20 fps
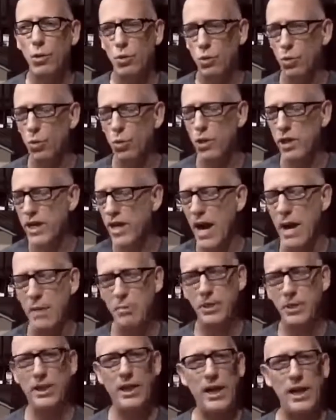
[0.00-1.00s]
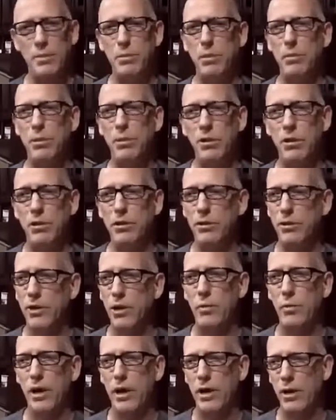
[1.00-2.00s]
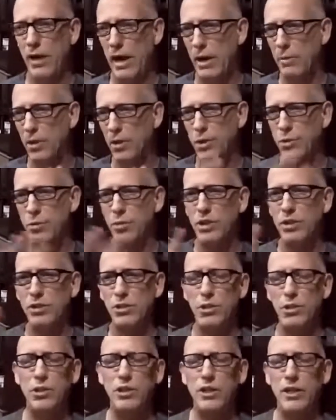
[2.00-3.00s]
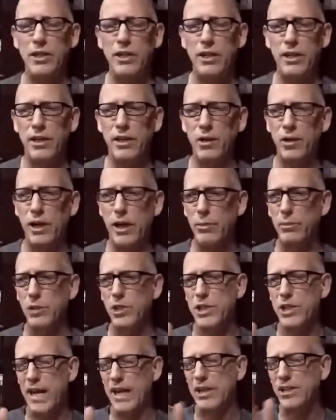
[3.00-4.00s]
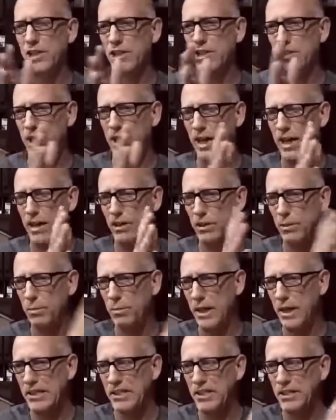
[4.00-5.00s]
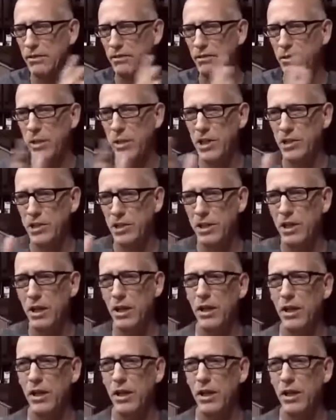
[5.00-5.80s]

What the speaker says: would not be capable, no matter how much research they did or how much access they had to base information.